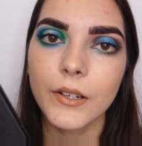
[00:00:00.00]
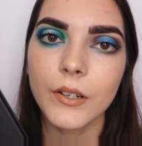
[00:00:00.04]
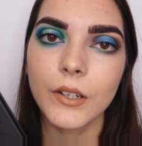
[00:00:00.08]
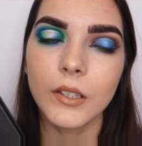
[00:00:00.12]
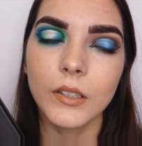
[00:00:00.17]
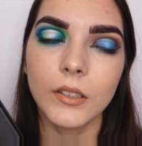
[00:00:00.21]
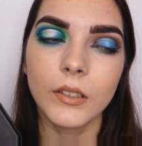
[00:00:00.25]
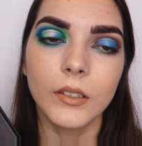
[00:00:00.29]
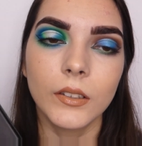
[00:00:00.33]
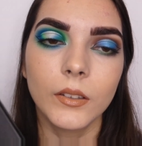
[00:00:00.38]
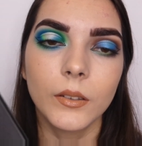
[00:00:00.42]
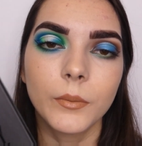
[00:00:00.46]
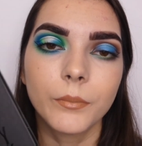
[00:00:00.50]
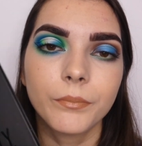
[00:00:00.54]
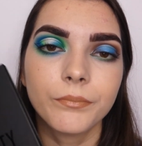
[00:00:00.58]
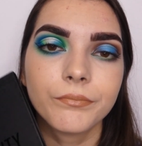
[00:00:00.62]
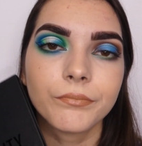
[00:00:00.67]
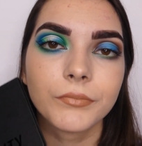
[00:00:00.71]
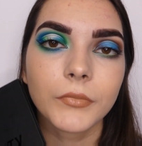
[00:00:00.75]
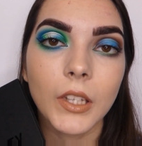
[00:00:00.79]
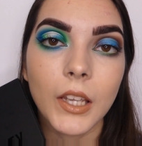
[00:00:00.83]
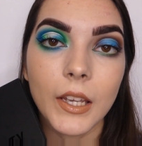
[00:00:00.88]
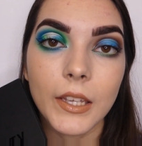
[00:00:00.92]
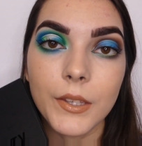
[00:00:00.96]

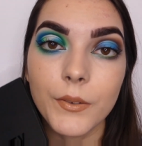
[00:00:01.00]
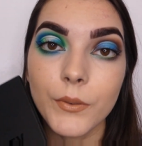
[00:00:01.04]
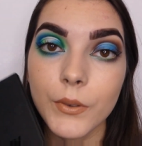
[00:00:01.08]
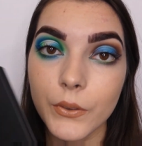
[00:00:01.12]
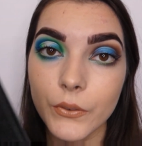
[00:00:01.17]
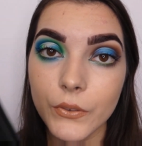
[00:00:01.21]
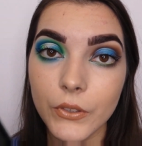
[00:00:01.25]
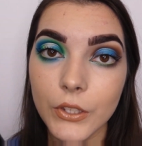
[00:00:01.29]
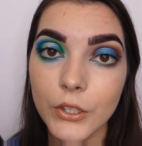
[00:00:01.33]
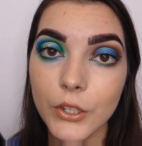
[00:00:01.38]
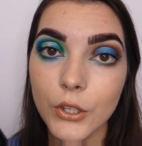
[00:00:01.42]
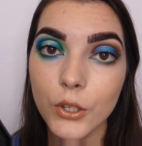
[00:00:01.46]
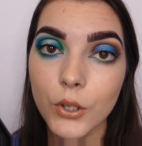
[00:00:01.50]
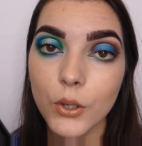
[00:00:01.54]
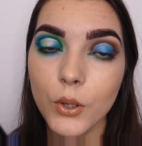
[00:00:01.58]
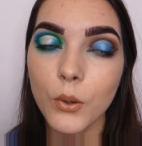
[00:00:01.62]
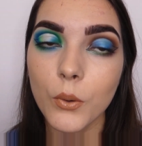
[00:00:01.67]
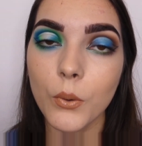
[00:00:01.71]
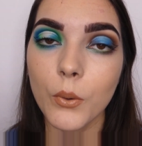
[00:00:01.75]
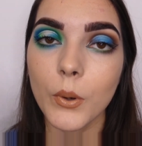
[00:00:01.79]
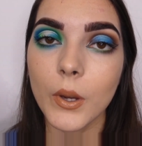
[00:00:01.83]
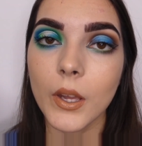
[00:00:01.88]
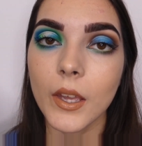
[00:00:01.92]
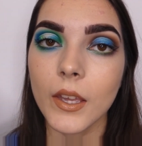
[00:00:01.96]
kind of a
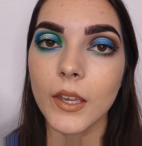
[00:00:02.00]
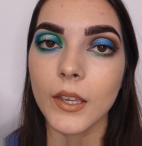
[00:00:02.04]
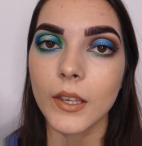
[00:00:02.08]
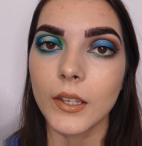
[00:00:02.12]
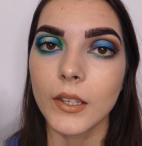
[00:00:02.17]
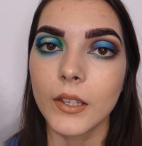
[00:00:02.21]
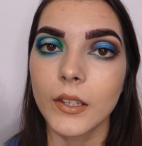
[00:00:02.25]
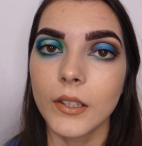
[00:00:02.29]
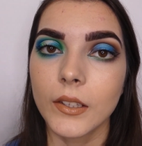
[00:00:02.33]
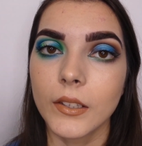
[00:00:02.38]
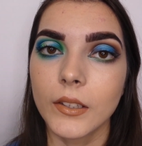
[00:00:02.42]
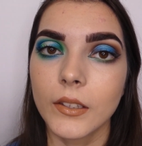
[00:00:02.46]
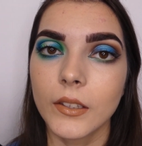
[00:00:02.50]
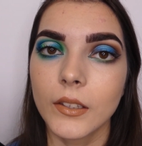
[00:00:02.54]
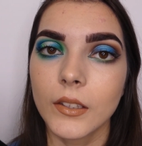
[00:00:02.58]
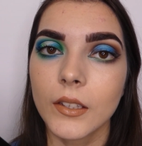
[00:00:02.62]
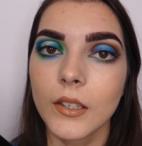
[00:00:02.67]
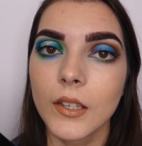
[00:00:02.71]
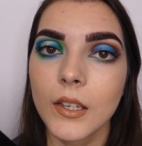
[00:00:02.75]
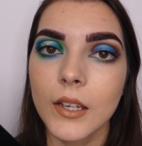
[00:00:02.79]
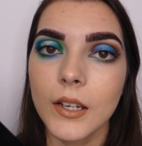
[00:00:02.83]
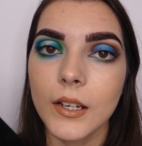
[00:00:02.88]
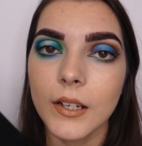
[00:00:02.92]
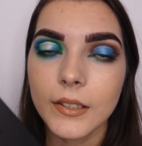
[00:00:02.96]
video, and
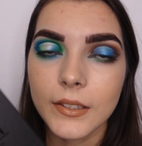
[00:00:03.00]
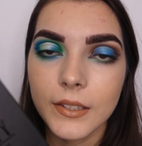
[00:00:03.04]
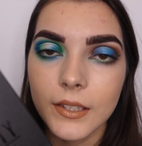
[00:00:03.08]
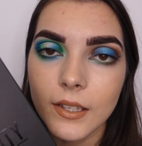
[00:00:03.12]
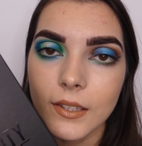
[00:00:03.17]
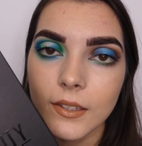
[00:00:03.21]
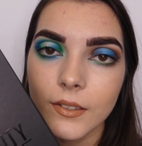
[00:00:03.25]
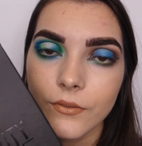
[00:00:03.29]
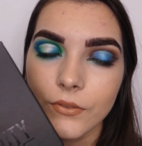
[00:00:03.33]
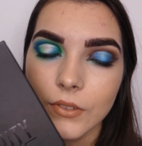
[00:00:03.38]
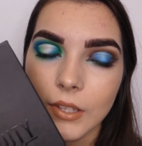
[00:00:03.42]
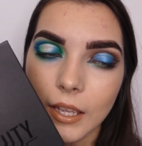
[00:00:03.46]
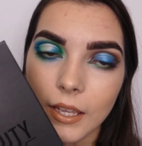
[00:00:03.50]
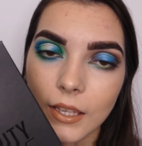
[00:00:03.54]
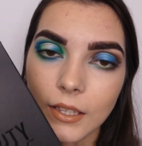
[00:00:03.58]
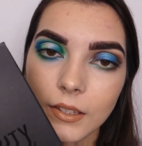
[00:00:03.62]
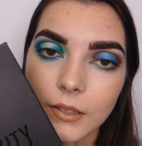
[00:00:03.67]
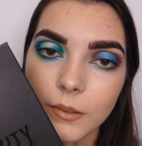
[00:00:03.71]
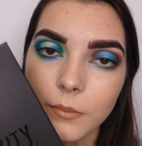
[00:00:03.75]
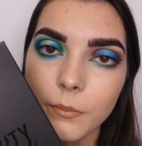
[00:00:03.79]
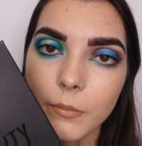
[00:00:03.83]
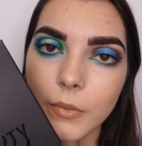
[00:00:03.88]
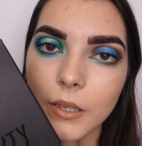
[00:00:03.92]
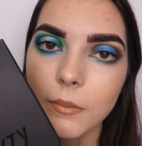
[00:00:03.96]
at the end of
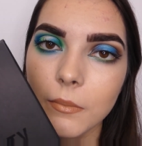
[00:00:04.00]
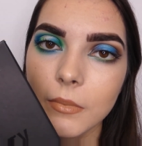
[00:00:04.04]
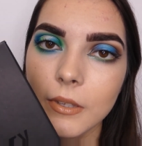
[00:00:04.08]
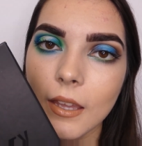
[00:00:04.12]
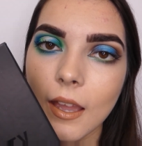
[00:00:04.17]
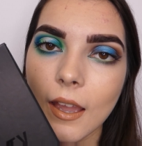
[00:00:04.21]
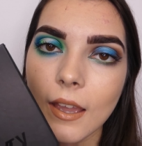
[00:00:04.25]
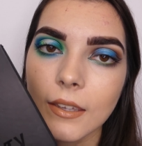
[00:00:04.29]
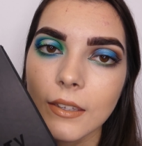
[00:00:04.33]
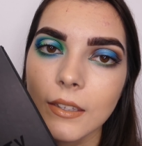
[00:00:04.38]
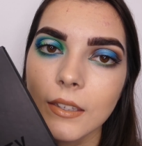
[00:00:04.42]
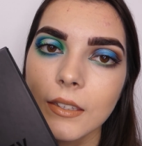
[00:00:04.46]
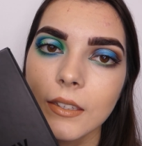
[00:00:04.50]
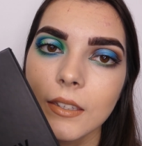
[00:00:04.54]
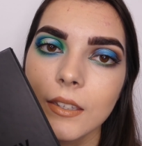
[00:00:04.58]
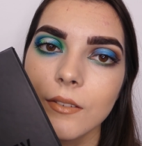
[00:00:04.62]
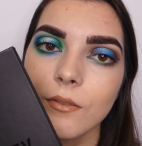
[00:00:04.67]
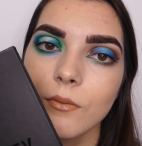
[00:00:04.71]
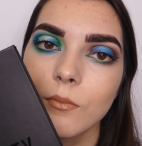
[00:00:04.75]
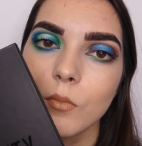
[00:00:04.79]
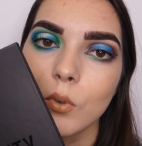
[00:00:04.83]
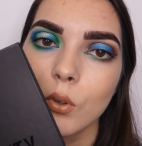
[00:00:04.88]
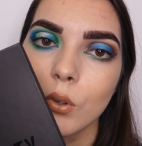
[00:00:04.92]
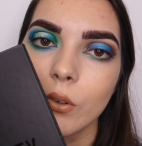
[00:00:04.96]
that maybe I can
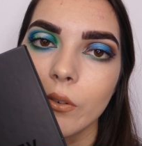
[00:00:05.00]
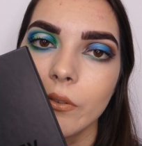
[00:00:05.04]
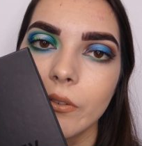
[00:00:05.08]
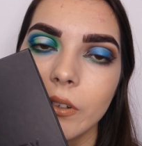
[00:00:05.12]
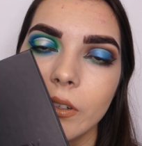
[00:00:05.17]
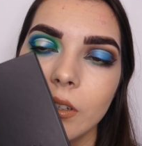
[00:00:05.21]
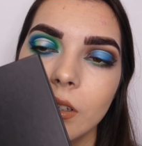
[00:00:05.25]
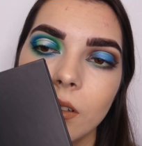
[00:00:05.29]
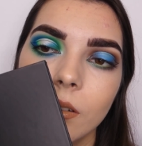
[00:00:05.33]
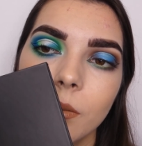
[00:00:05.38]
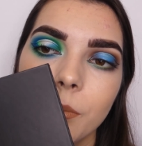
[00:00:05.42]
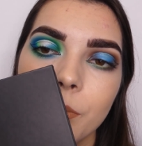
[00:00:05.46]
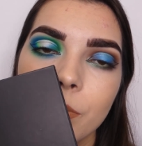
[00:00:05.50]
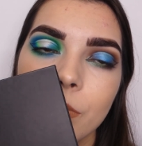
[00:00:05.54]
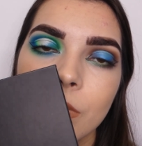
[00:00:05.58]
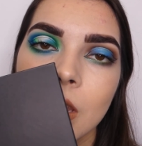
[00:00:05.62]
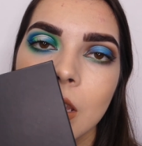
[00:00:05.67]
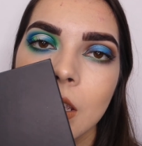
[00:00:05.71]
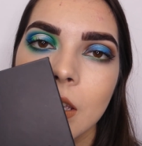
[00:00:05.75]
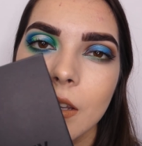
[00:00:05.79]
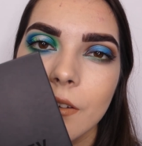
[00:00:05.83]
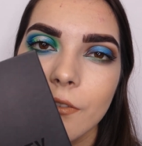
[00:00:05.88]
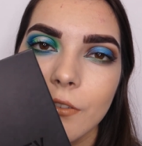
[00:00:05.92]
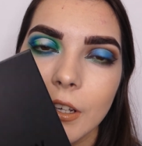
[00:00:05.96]
give more of a
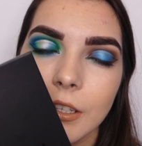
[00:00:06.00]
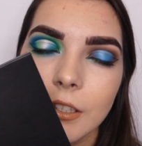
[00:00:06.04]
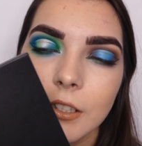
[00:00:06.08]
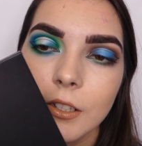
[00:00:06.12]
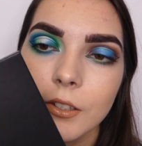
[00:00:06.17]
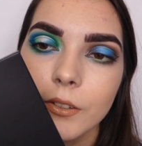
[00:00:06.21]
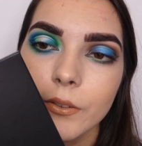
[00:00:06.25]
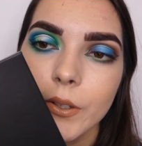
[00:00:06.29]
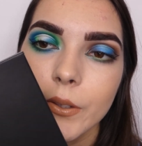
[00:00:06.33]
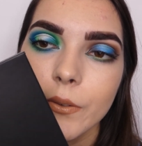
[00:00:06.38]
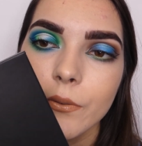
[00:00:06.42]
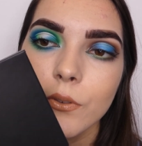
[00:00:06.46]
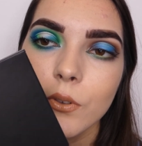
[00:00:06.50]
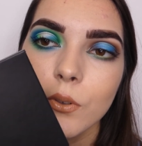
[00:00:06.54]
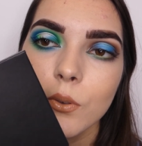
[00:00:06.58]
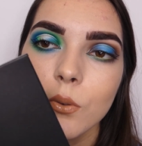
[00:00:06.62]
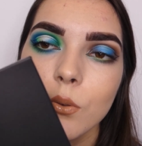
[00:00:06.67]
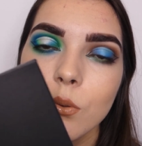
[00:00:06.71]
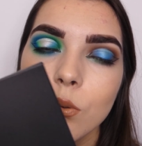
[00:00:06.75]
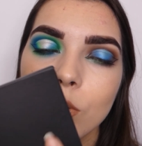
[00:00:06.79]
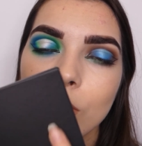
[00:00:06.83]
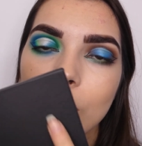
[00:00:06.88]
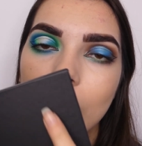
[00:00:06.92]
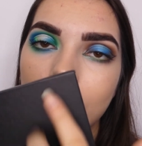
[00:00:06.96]
final
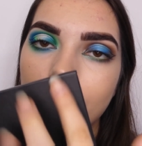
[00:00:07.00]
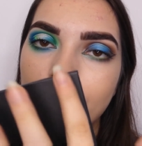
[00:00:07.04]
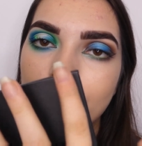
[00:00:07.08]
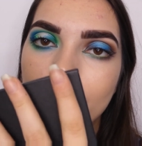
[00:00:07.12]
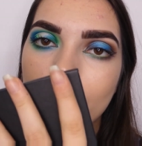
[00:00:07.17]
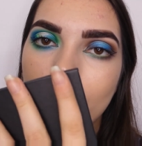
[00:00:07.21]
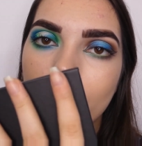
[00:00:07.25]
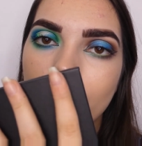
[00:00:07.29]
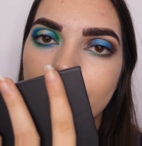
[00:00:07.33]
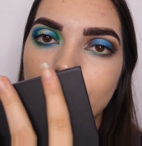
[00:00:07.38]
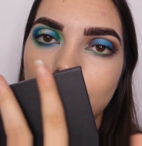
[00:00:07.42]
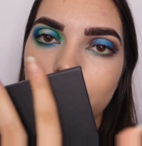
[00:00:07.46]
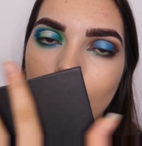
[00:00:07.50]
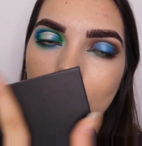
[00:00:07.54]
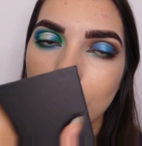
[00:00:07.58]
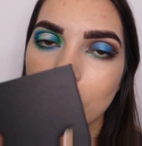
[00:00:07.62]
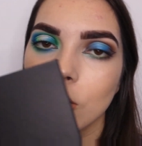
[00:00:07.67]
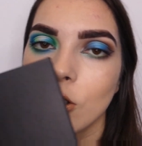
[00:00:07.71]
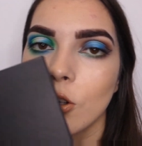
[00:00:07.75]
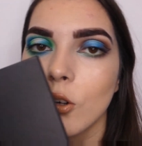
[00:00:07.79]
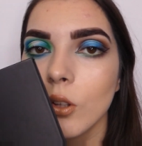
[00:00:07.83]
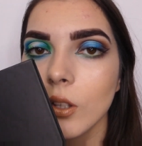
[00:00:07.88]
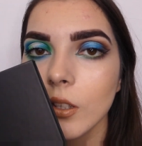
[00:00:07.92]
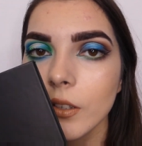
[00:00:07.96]
review after I've
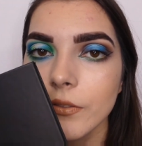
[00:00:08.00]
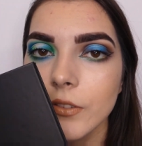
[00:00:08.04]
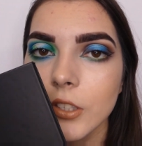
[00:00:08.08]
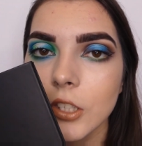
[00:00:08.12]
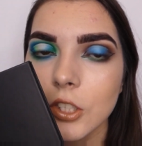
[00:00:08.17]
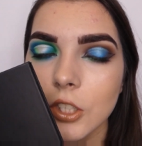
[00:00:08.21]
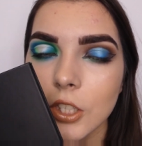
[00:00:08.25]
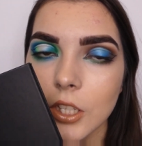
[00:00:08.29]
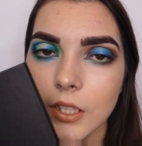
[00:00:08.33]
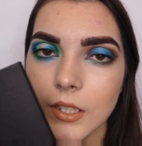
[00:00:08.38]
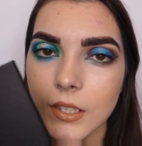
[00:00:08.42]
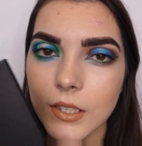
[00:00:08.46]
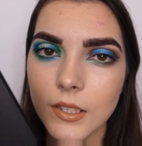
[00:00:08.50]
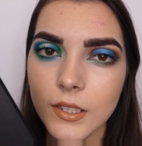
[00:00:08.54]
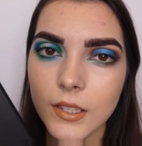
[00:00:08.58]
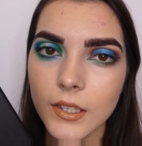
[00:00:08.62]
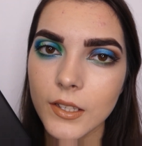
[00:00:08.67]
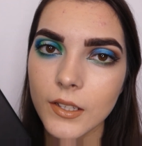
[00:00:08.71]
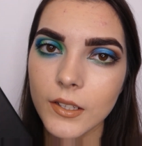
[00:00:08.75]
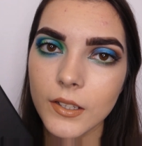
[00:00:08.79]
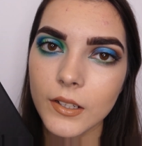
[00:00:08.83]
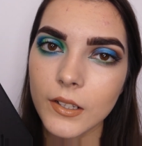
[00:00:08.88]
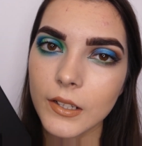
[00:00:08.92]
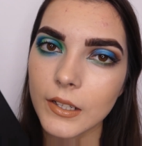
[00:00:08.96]
tried all of the shades in
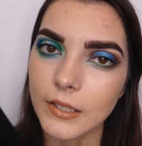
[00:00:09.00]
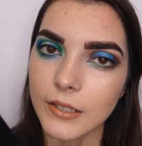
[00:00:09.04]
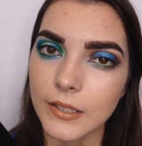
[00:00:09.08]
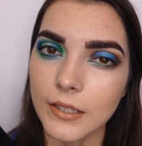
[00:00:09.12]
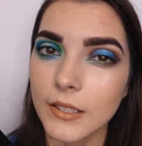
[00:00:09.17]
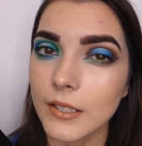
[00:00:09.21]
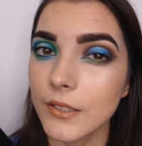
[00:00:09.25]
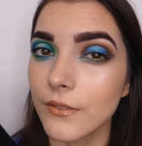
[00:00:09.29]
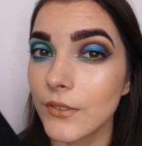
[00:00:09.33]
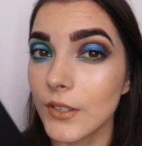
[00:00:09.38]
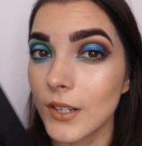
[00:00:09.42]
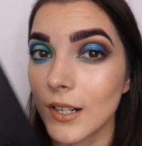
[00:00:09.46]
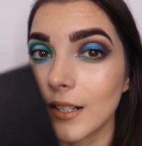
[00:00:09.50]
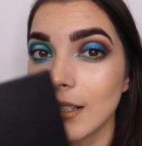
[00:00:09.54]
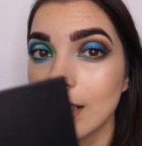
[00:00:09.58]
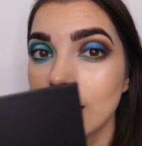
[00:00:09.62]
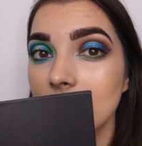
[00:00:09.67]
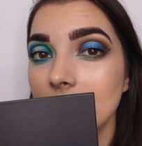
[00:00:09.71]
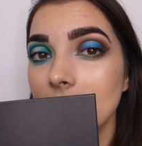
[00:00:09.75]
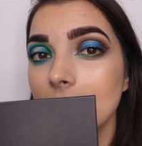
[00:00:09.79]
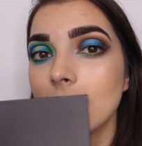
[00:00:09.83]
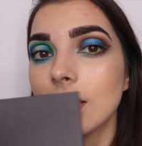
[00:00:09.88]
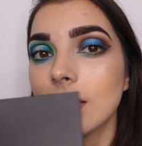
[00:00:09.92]
here and see if there are any